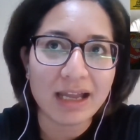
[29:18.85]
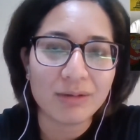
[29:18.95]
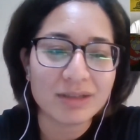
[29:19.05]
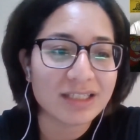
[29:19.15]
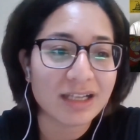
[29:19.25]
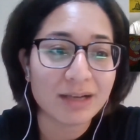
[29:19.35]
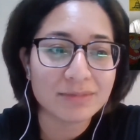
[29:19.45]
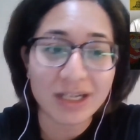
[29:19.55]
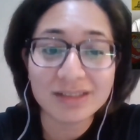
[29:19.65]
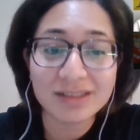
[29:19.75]
I want to
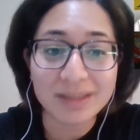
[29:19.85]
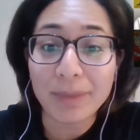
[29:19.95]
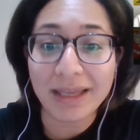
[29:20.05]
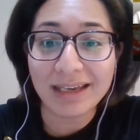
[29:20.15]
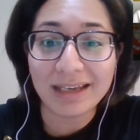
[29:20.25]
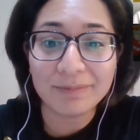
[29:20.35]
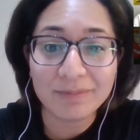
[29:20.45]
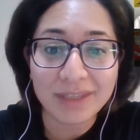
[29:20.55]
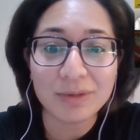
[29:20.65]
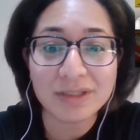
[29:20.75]
come talk to somebody.
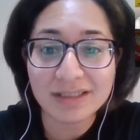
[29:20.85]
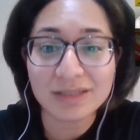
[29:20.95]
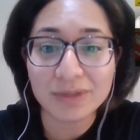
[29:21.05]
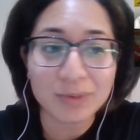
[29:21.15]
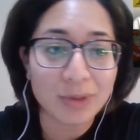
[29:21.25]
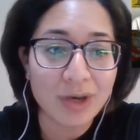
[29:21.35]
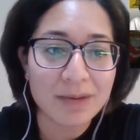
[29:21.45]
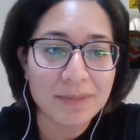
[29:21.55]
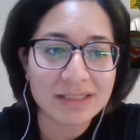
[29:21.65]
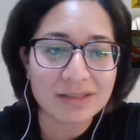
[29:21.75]
I want to see what the
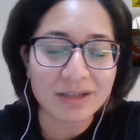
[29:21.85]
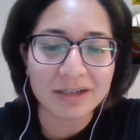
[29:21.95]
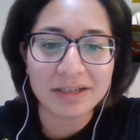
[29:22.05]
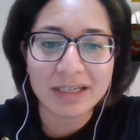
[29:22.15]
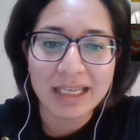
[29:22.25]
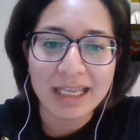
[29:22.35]
requirements are.